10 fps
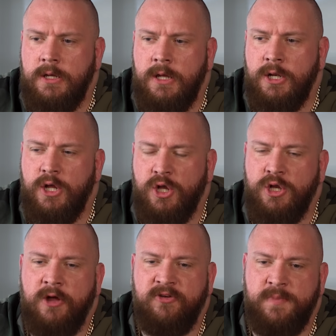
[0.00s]
a
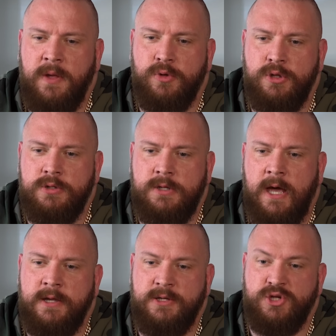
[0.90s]
lot of people
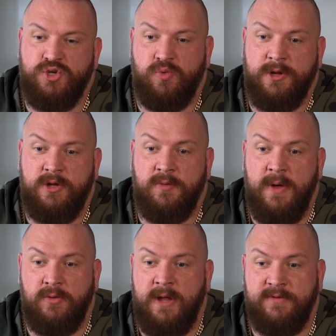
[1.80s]
kind of just want to come
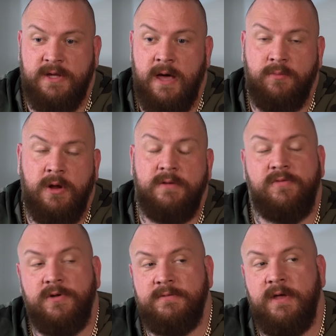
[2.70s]
out and have a camera in
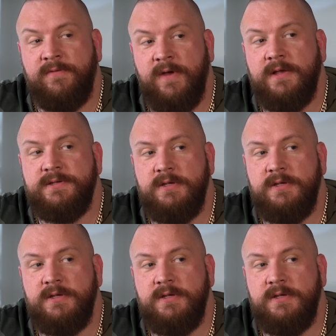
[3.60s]
front of their face.